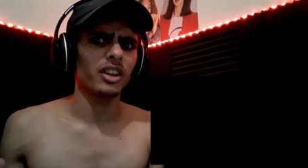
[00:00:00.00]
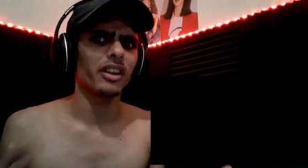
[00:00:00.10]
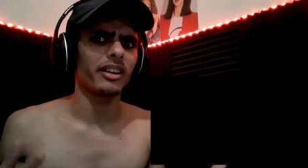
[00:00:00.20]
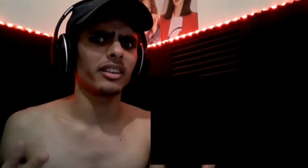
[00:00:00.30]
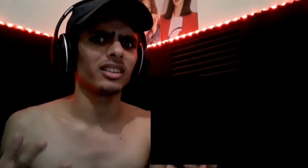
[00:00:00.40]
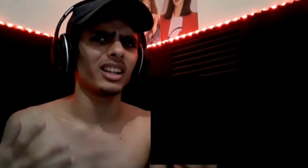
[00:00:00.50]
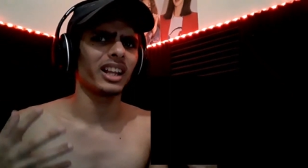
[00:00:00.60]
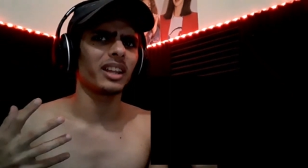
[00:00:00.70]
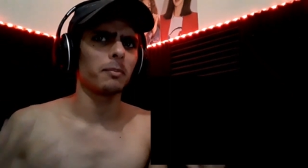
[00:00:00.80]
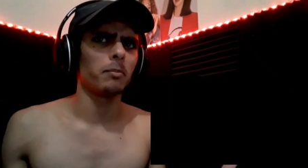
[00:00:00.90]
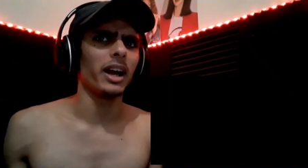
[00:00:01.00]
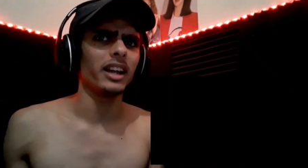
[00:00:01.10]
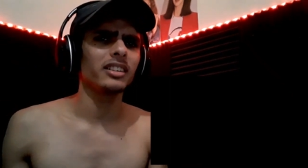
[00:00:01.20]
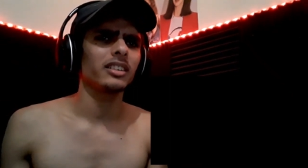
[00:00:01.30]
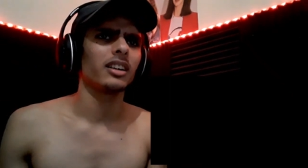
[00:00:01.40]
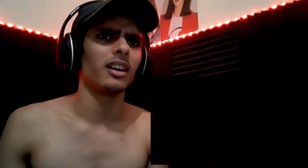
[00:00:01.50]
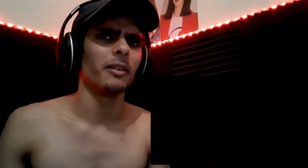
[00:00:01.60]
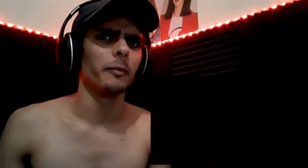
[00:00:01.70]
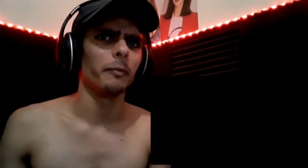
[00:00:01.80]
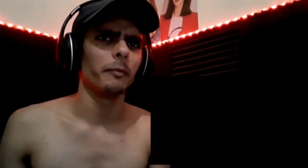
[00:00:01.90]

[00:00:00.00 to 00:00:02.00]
they are, like, a band. Um,